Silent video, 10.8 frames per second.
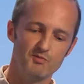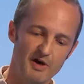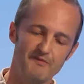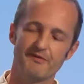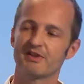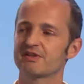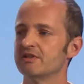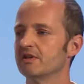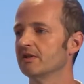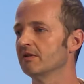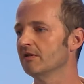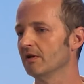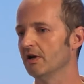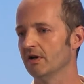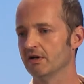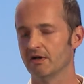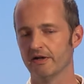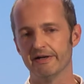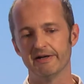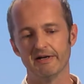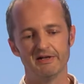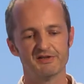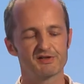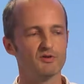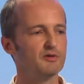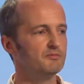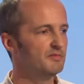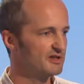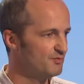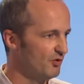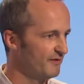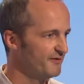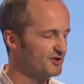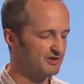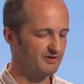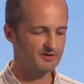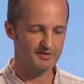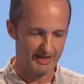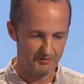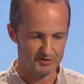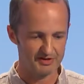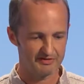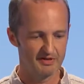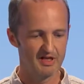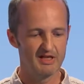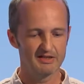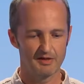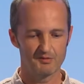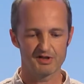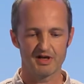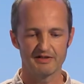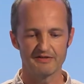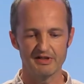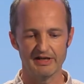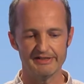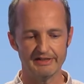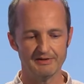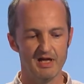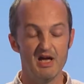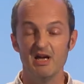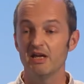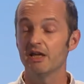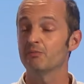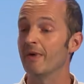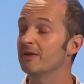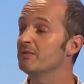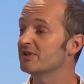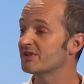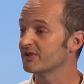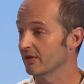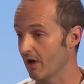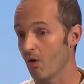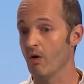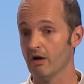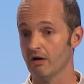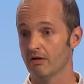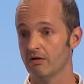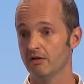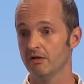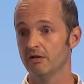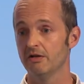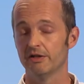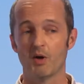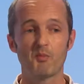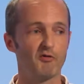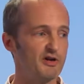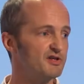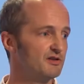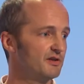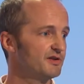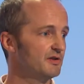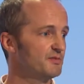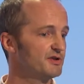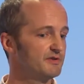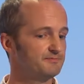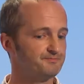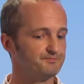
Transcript: bug fixing uh, uh and so on much more efficient. So that was, that was kind of the idea. It may be slower in operational terms.